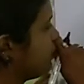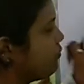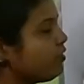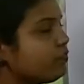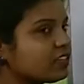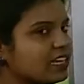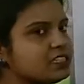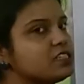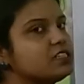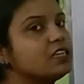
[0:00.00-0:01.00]
we will
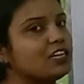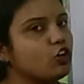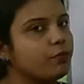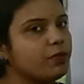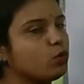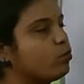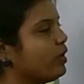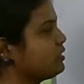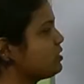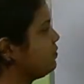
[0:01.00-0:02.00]
consider the atomic
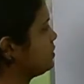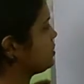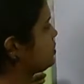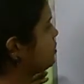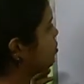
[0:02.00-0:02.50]
weight first.